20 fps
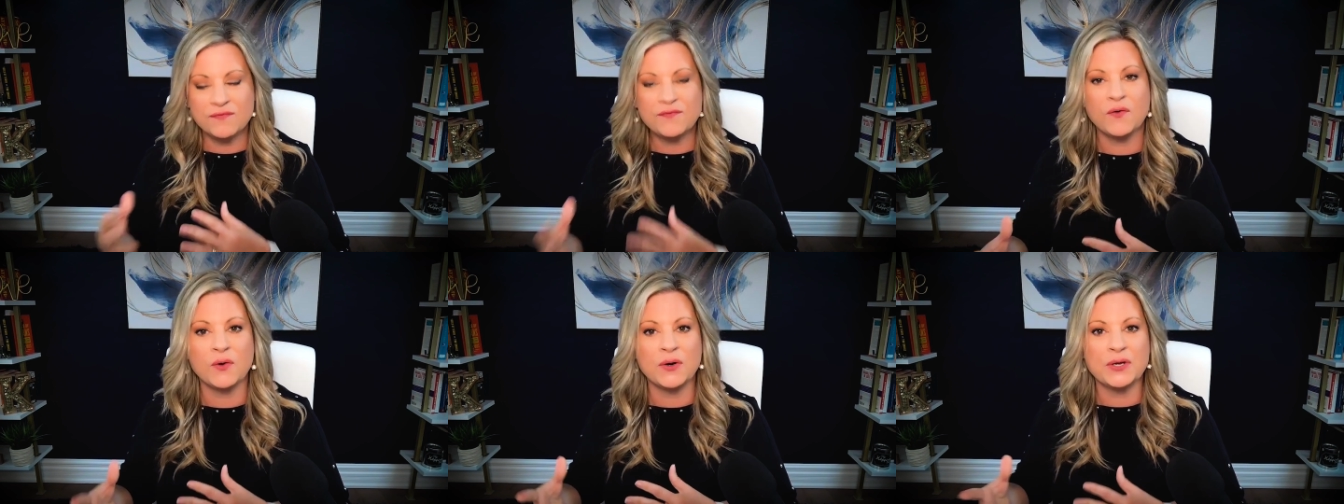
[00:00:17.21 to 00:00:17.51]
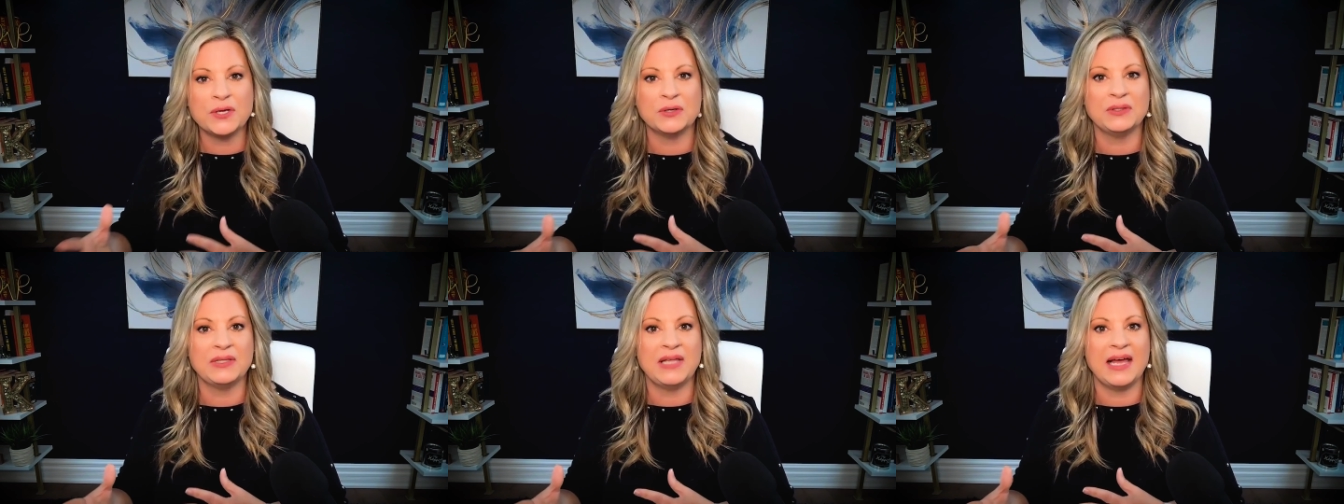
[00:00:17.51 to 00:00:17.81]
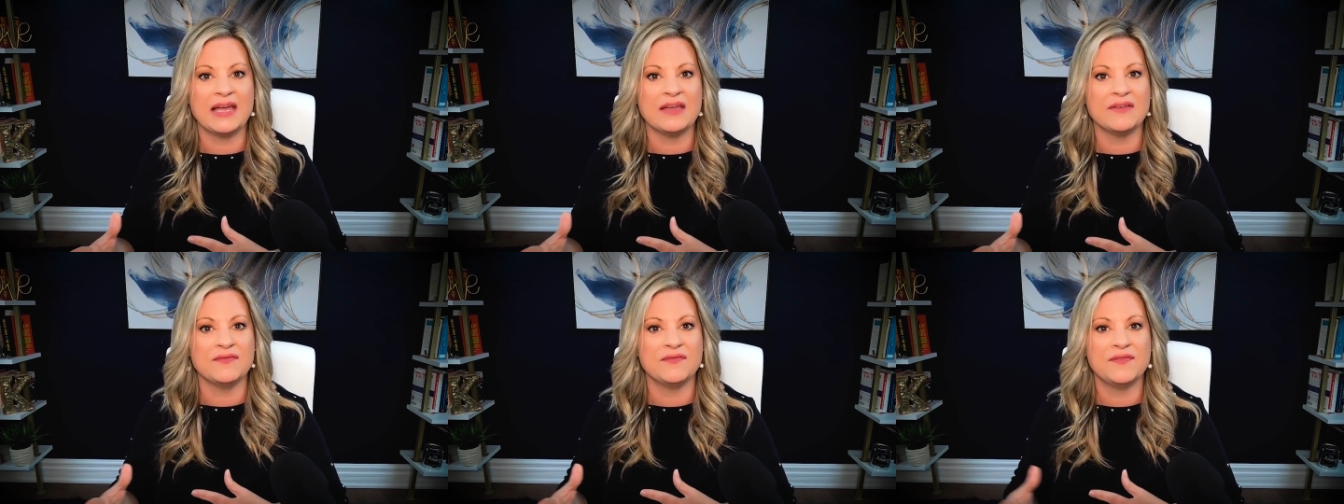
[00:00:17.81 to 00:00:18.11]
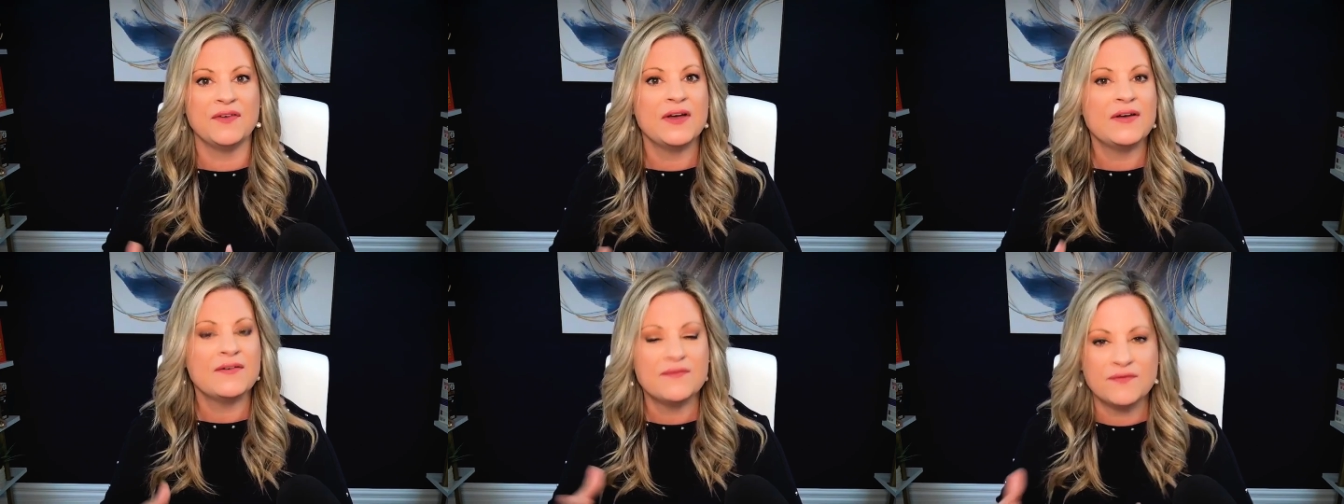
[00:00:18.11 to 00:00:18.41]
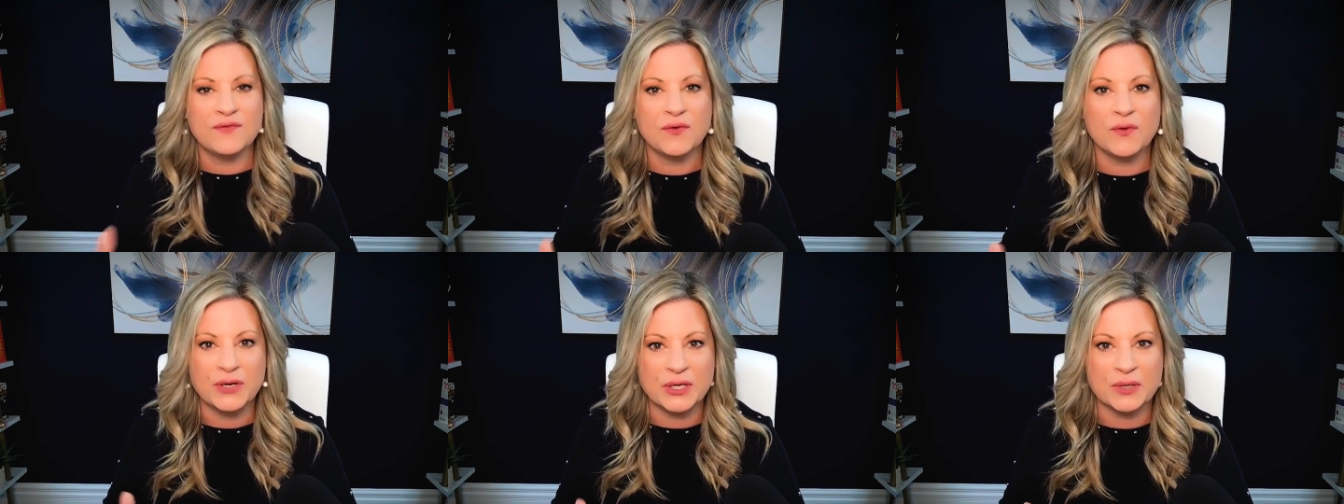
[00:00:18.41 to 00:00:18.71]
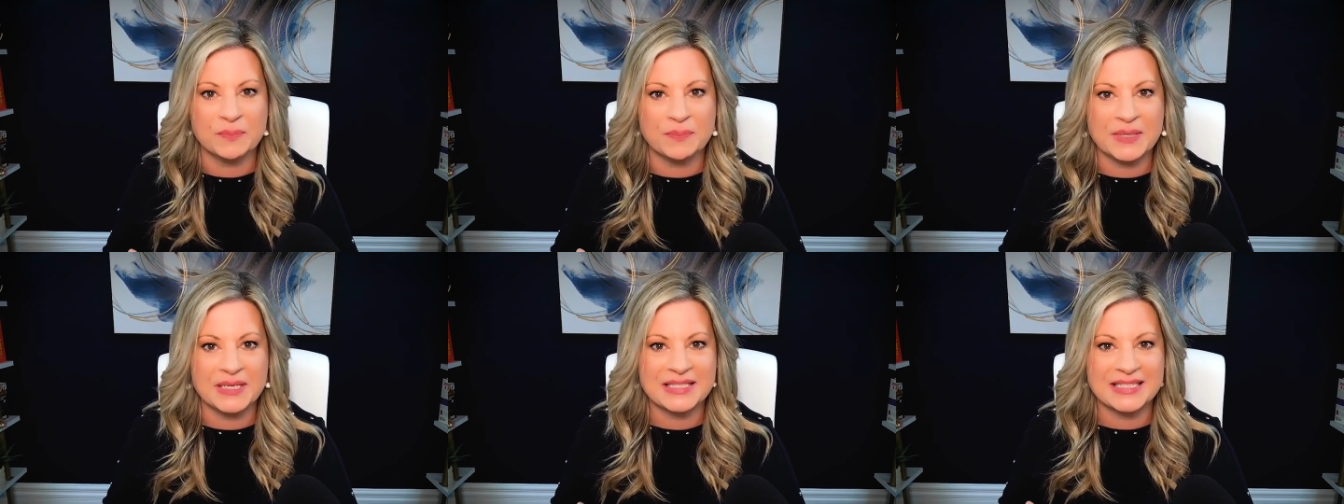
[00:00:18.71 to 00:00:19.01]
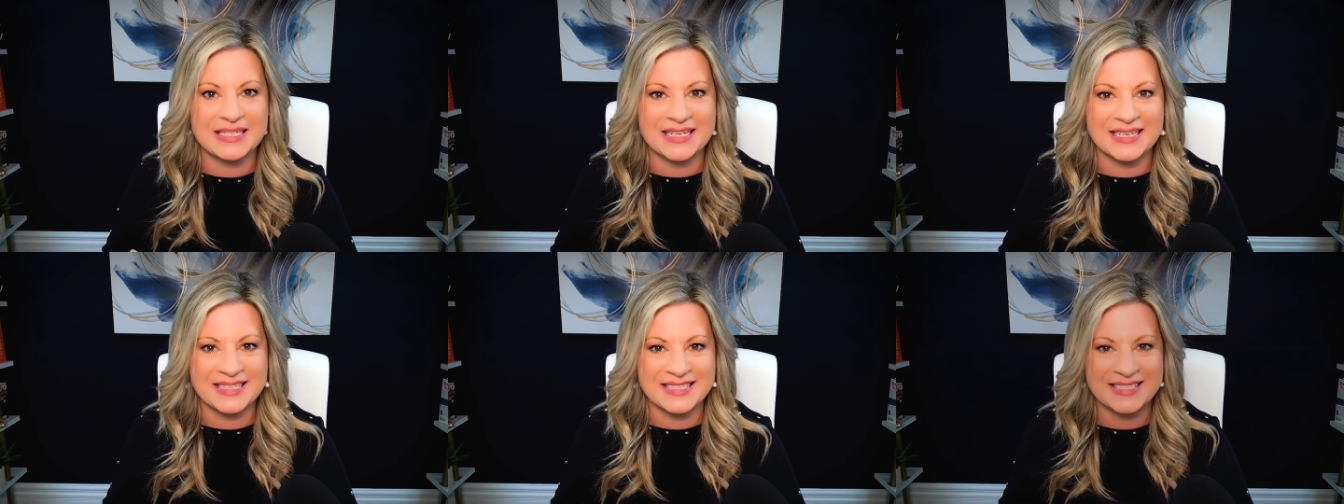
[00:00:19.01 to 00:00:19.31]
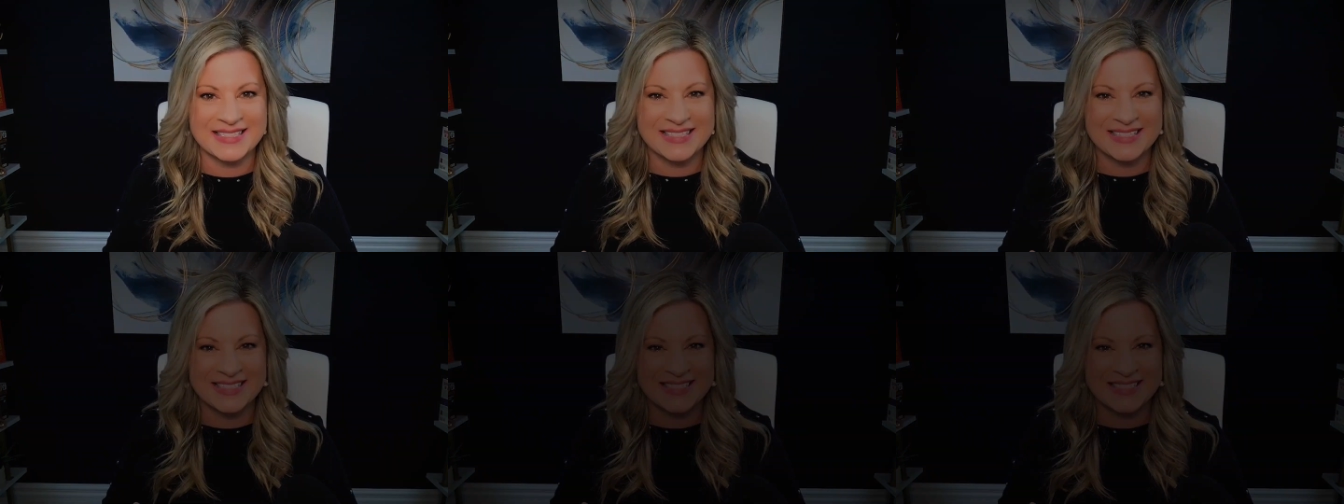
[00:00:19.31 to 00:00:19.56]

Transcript: for your life, for your business?